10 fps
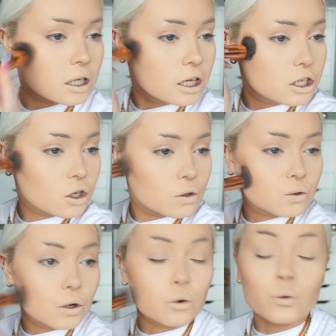it's
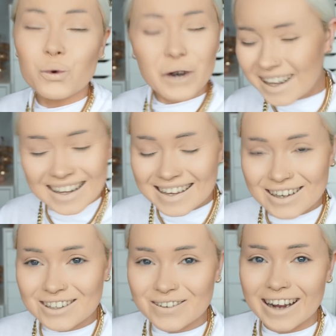also a really
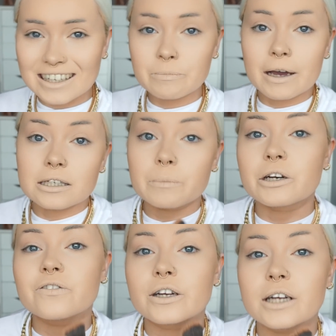good way to mess up
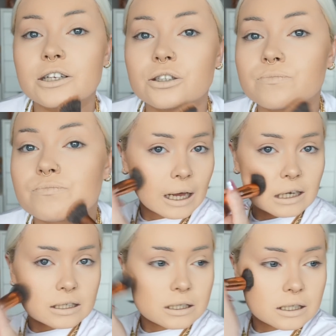your foundation. And as
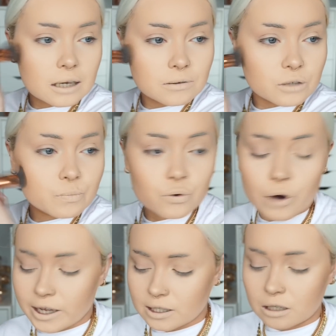you can see, I'm just
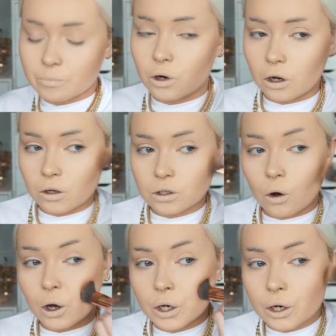pressing the product
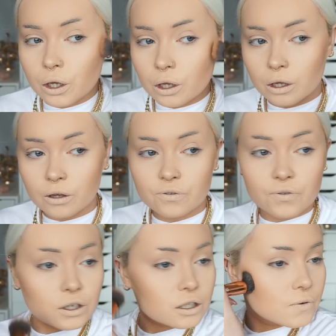on
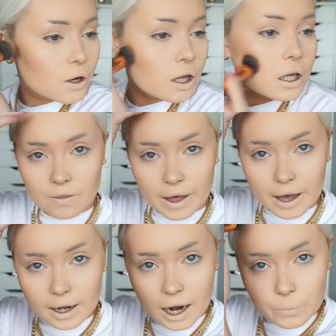first of all,
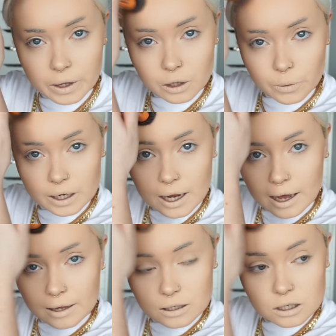then I will go in
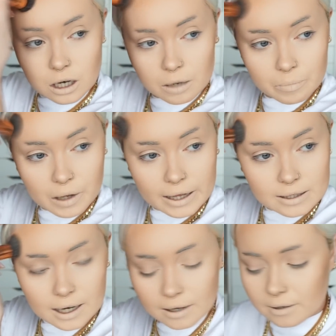and start
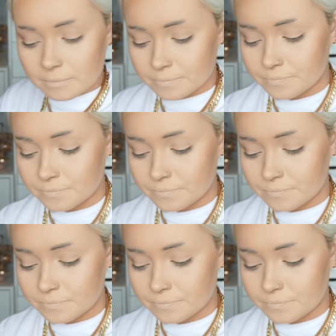blending at it.